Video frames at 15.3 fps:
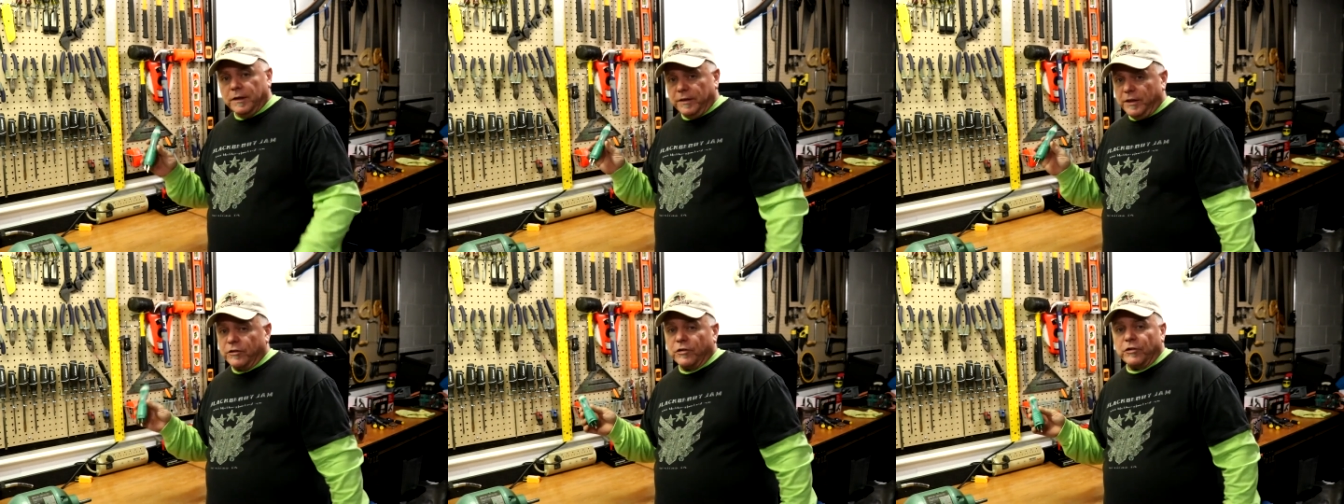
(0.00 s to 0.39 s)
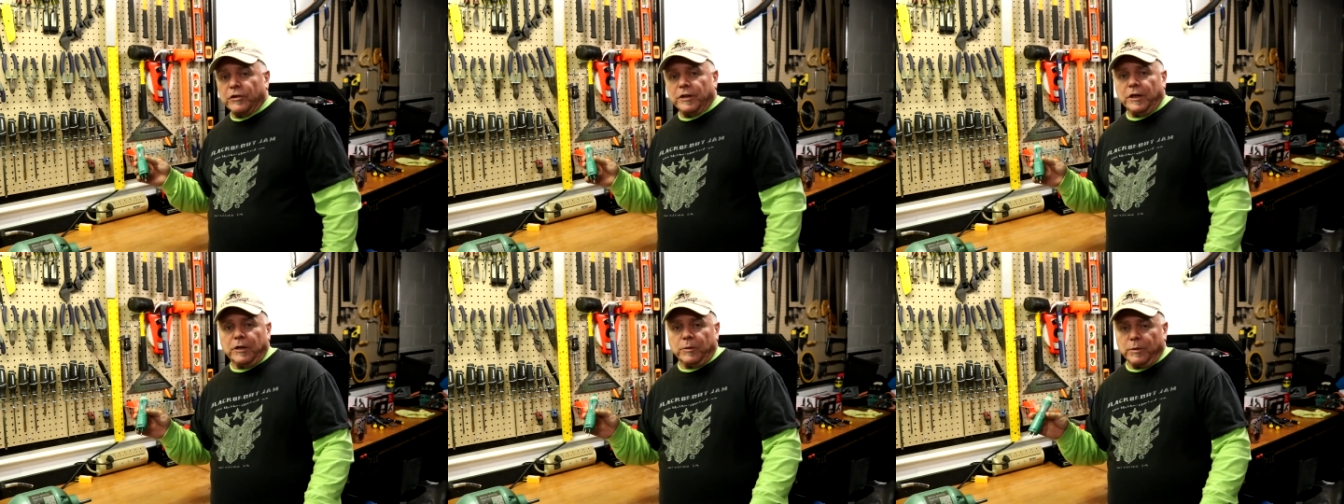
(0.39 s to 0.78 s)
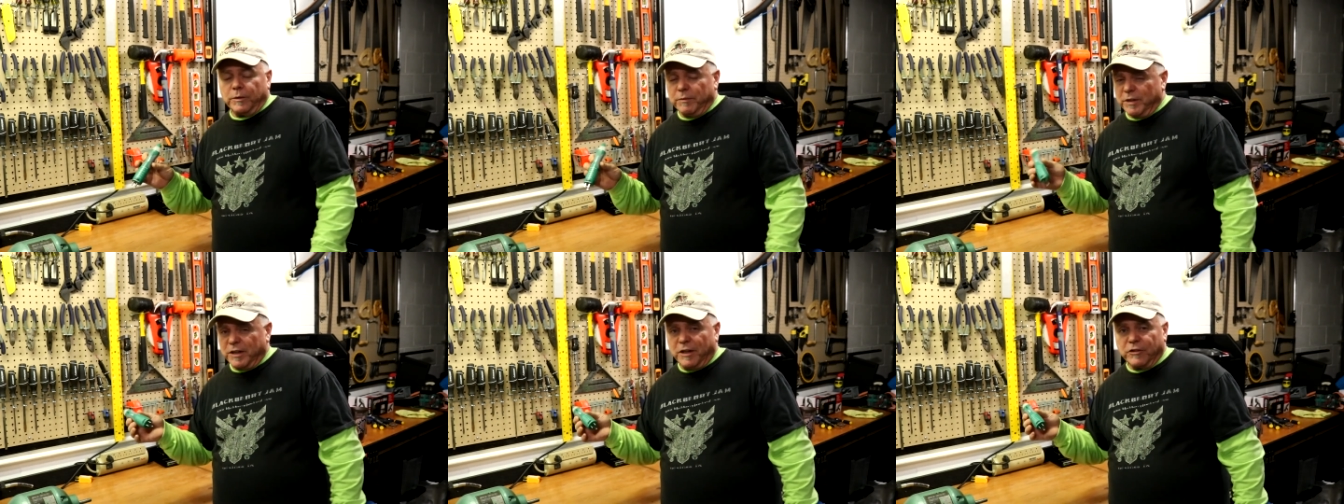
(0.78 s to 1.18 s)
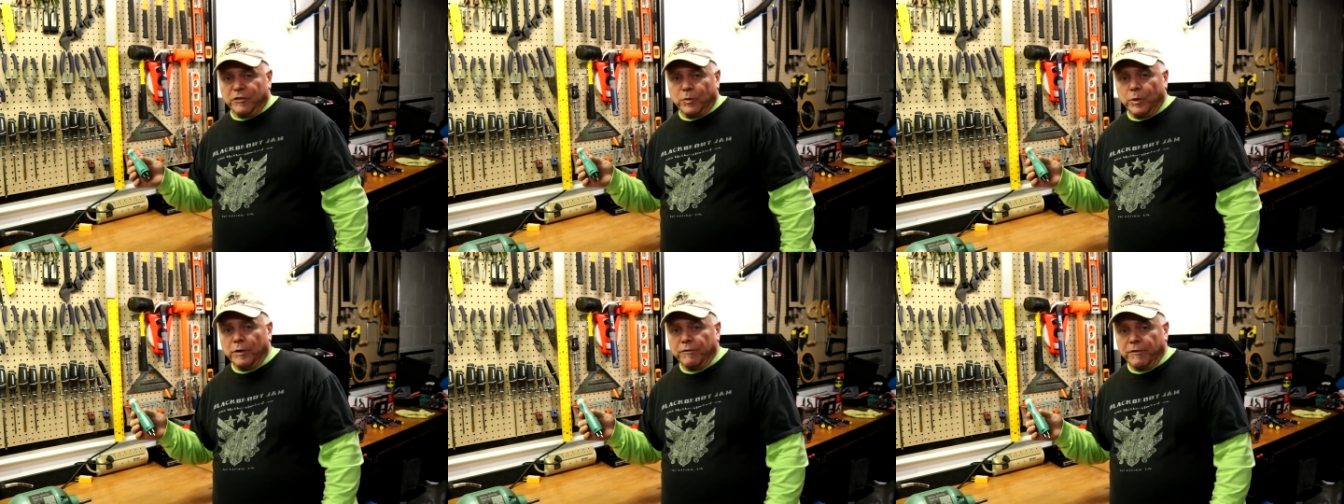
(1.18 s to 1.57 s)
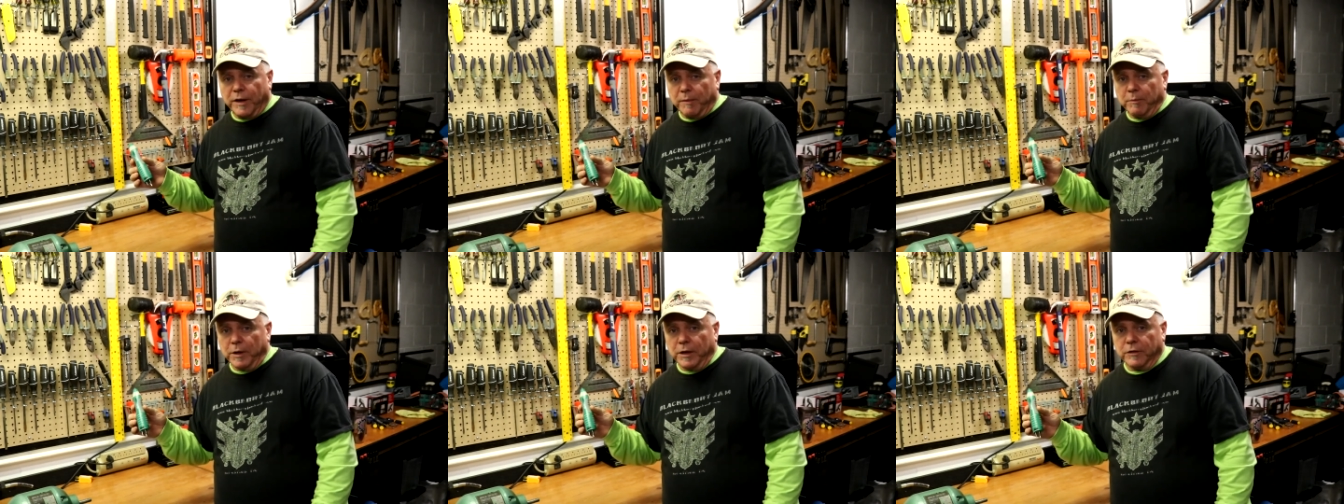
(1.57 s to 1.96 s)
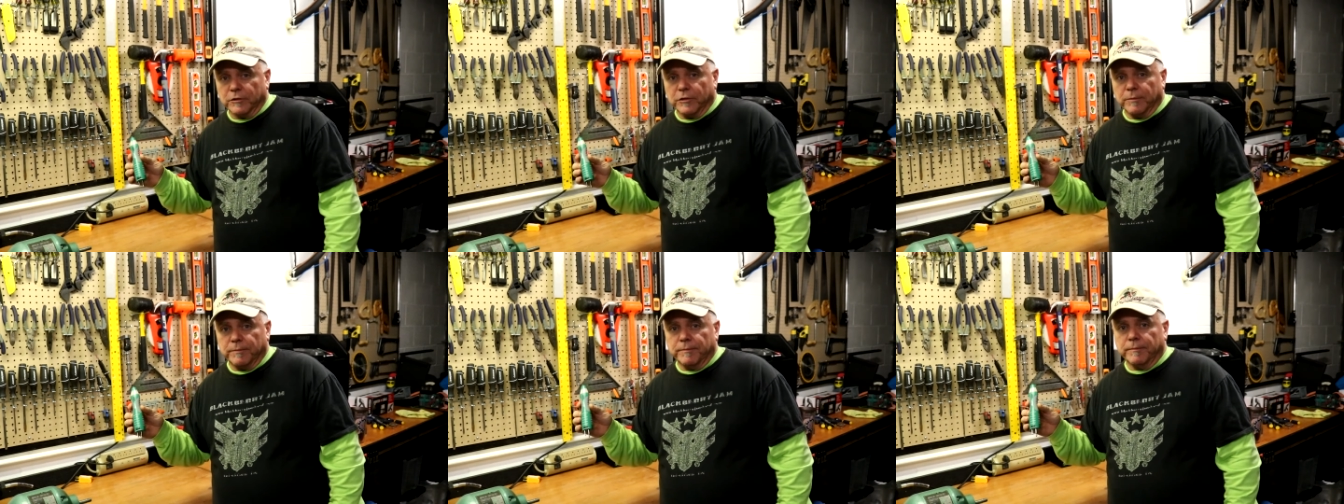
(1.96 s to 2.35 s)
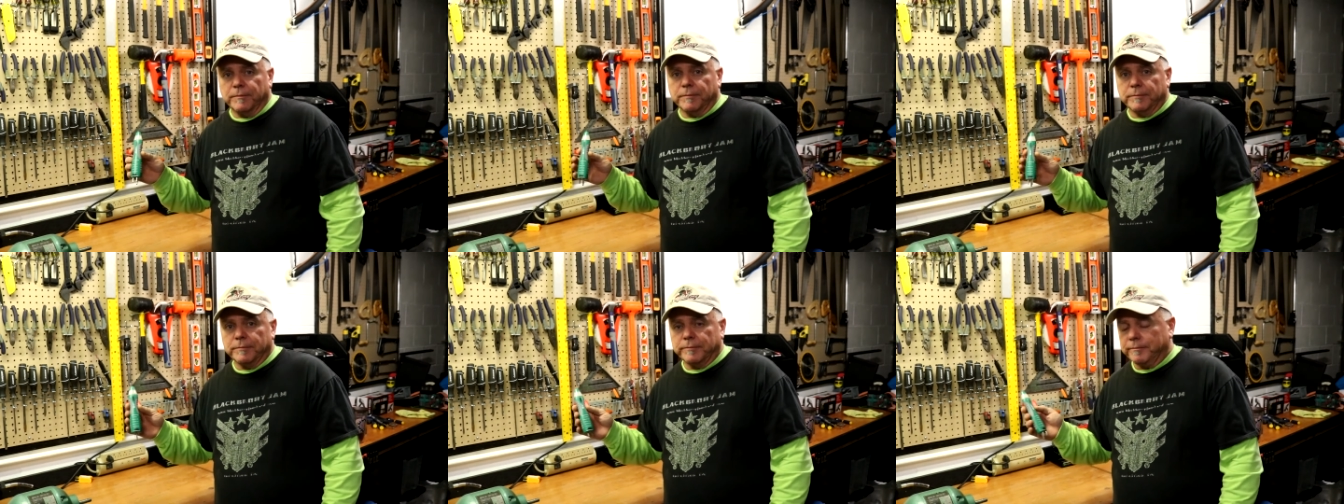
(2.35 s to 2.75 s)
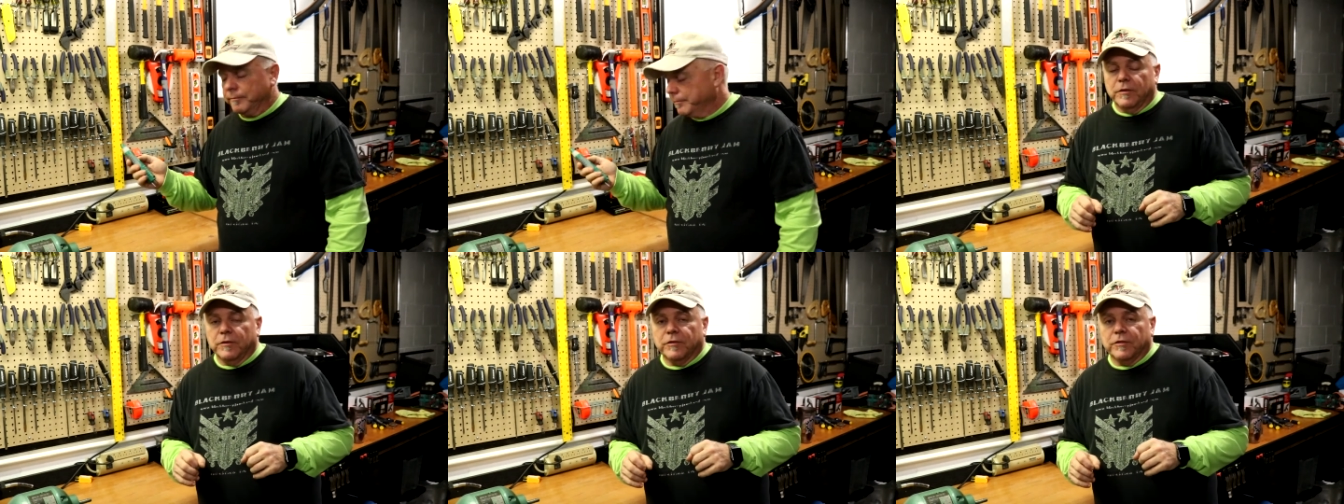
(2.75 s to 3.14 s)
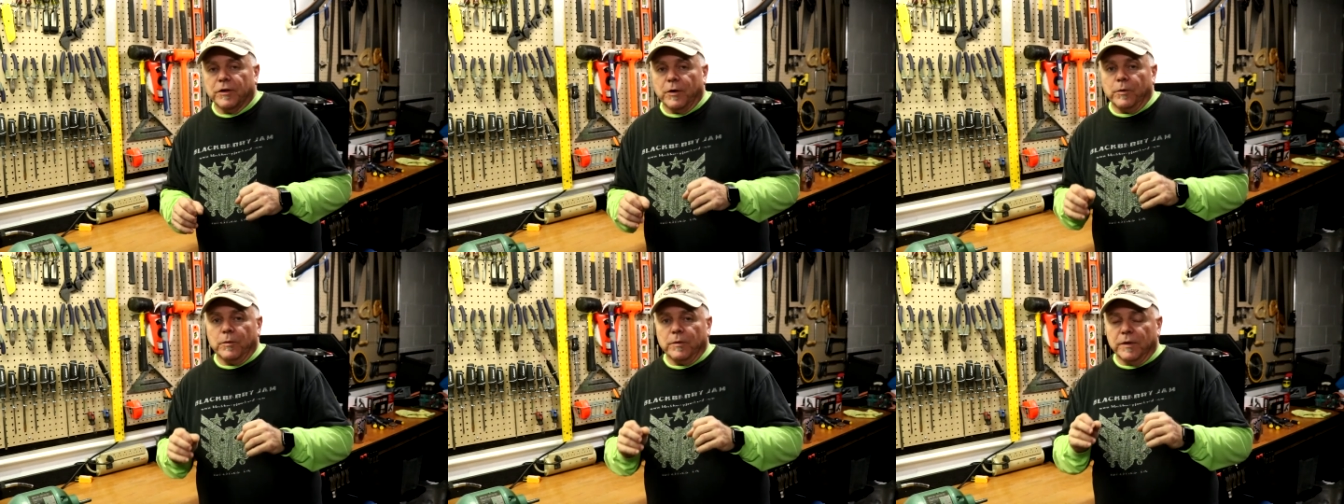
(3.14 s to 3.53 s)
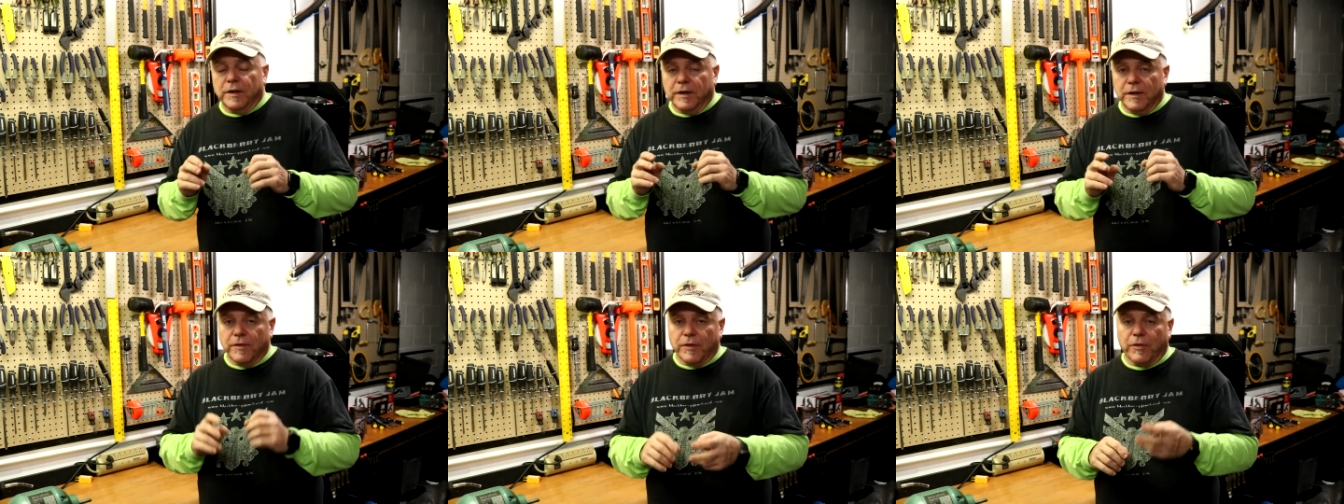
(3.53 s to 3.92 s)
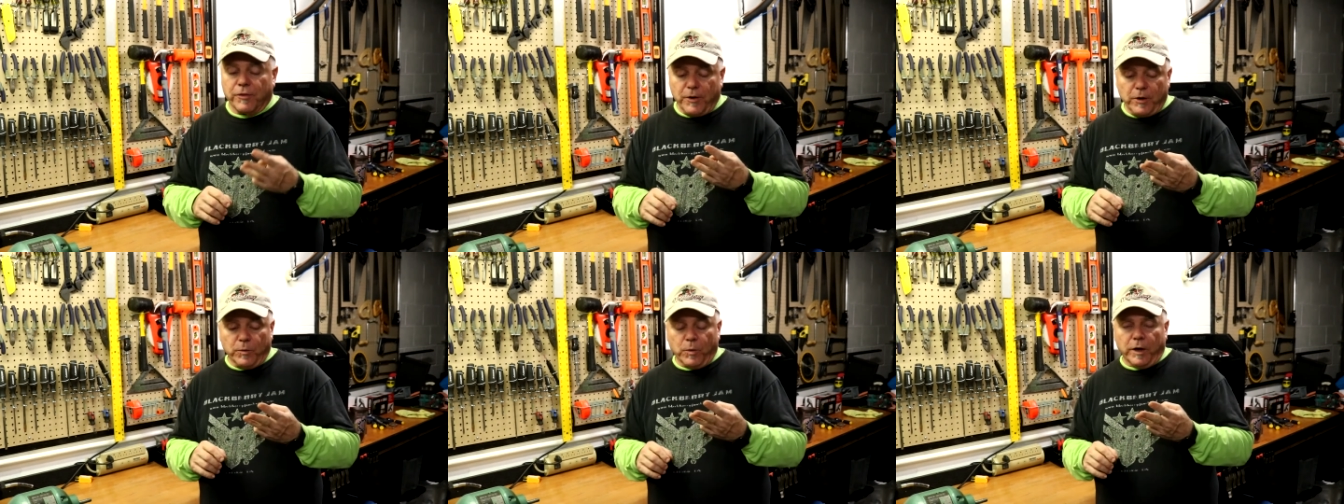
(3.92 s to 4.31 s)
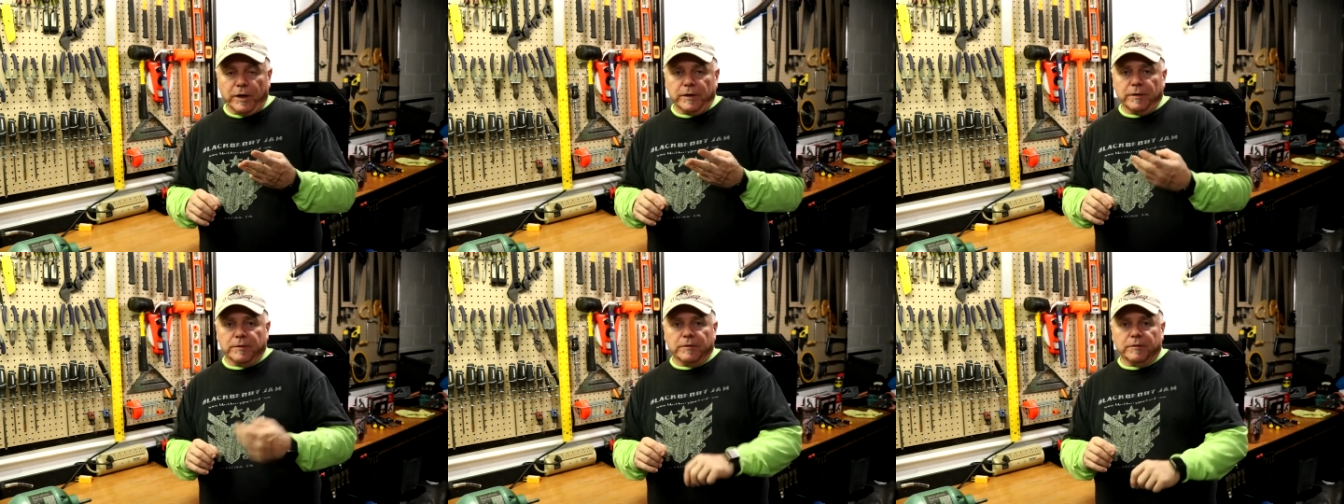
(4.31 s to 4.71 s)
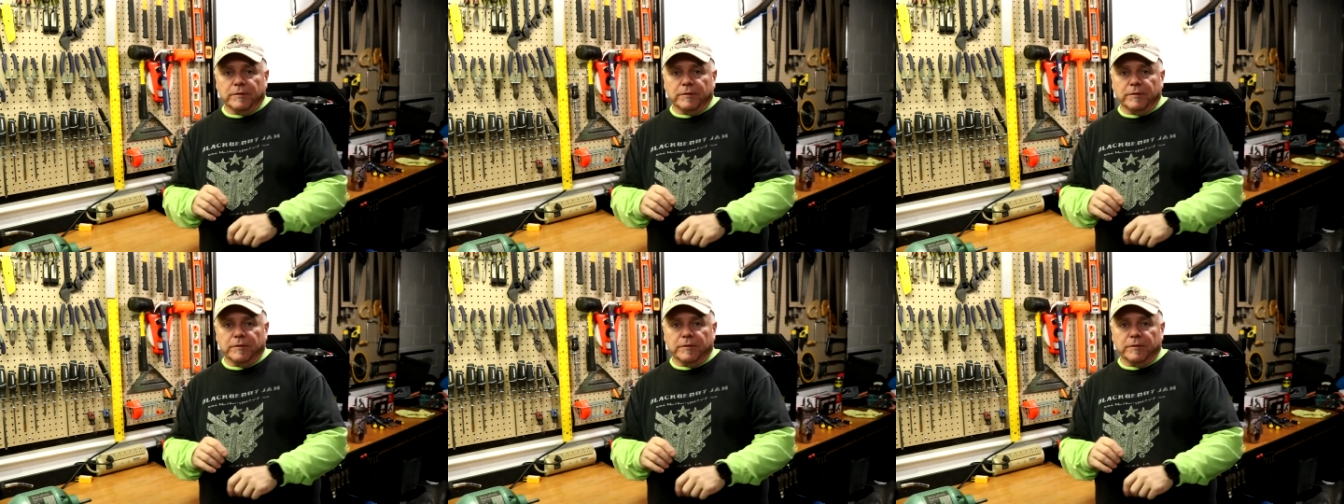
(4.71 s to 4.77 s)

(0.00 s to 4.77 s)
This is a good one. It costs 25 bucks. So the third way,